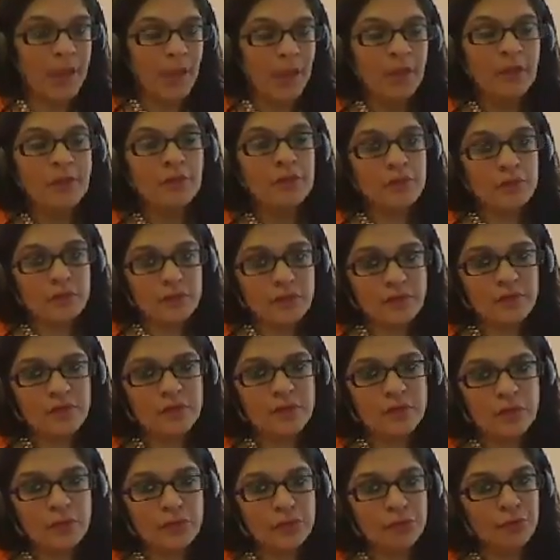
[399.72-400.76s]
Students
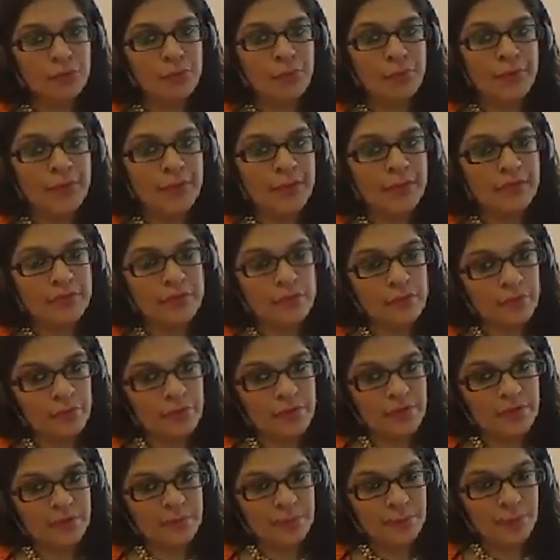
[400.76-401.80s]
who do 2-year
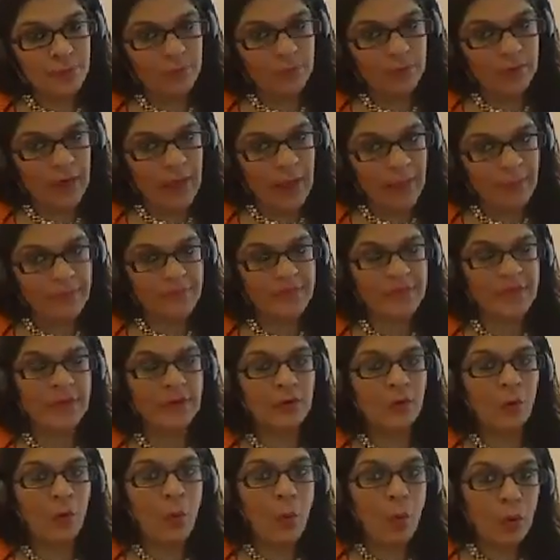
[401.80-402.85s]
associates programs
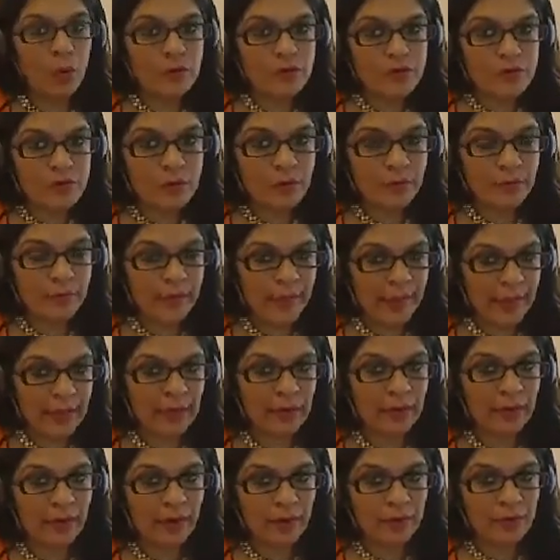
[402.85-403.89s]
can also
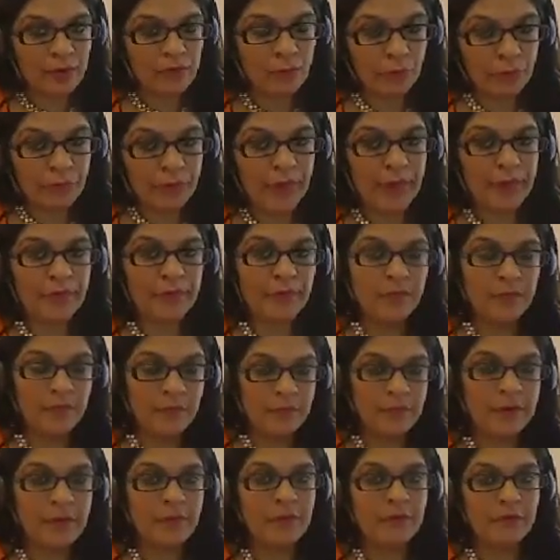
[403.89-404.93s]
then do their
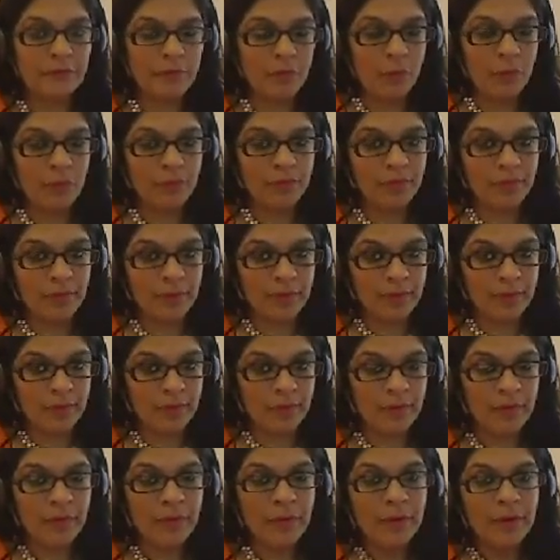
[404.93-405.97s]
3rd and the 4th
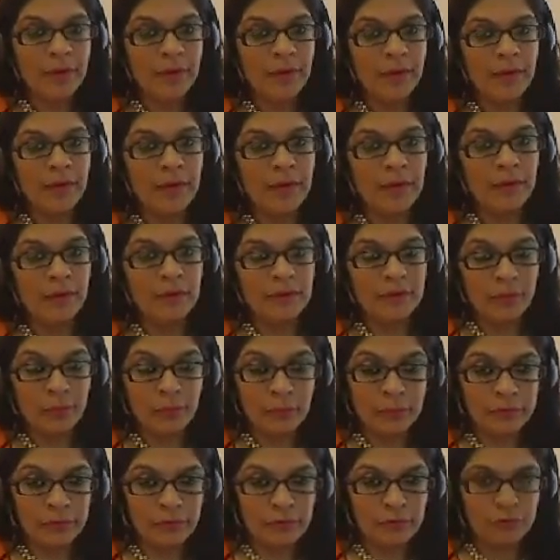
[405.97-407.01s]
year,
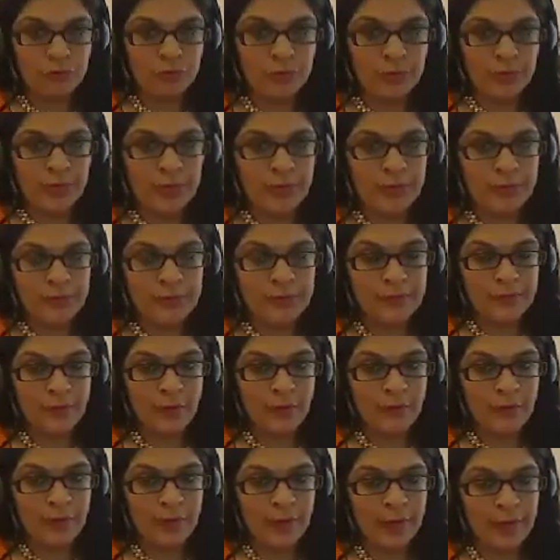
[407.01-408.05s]
or the junior and
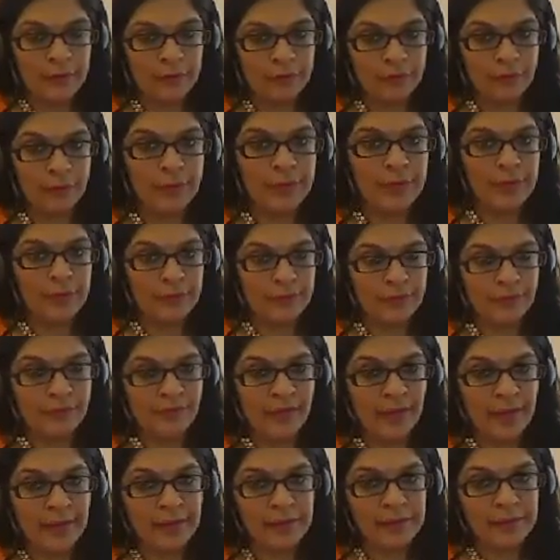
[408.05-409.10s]
the junior and the
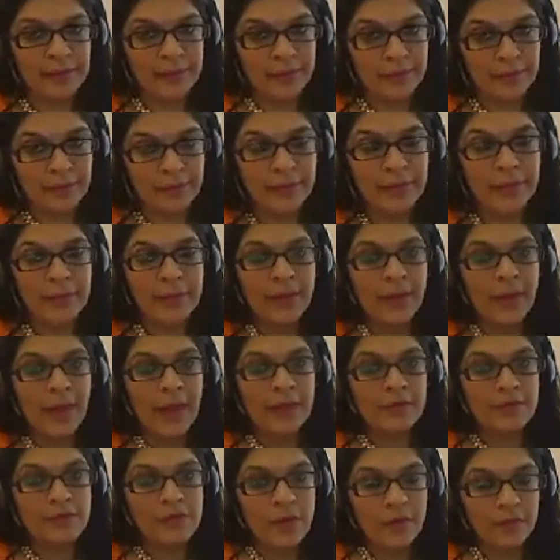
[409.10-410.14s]
final year
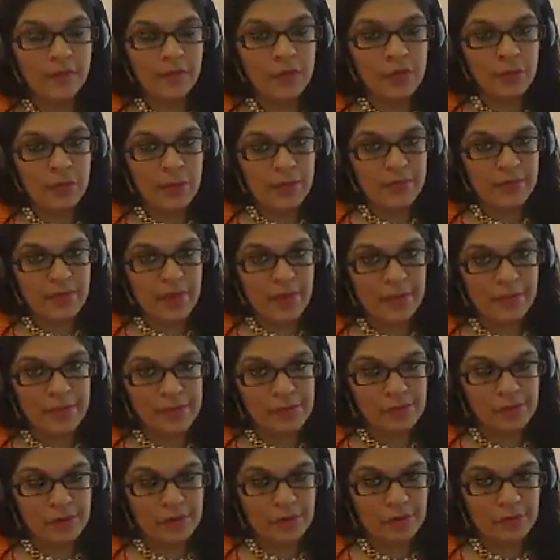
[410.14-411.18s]
at another U.S. higher
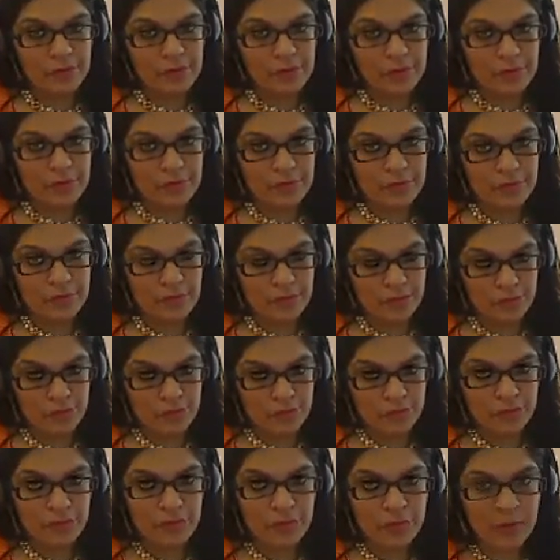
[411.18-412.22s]
education
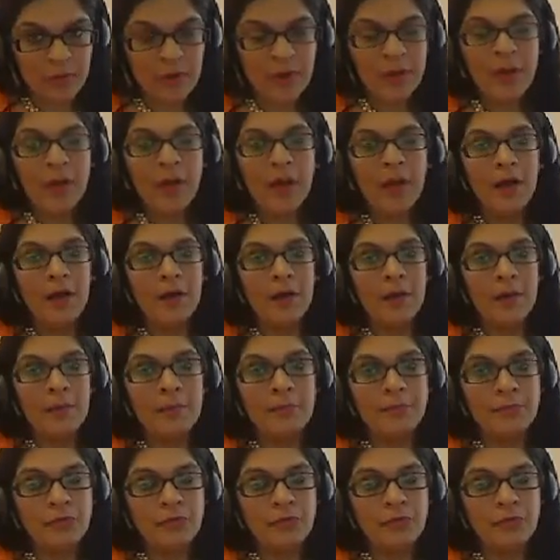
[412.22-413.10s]
institution in